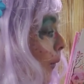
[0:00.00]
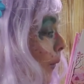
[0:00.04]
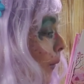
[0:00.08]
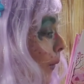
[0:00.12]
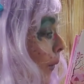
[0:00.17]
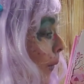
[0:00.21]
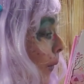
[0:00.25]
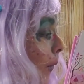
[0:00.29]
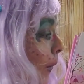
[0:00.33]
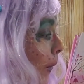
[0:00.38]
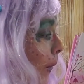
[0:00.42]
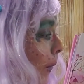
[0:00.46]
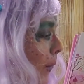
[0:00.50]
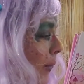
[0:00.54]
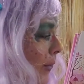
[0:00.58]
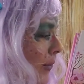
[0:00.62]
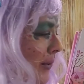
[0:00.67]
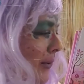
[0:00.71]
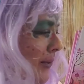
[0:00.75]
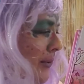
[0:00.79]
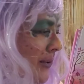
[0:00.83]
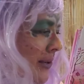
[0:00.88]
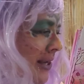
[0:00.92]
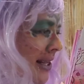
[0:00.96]
Oh,
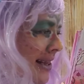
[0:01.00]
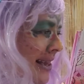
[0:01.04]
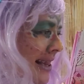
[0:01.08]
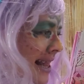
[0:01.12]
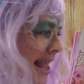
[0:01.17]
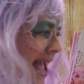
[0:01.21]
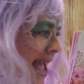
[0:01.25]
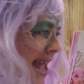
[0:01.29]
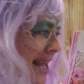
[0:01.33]
look at that.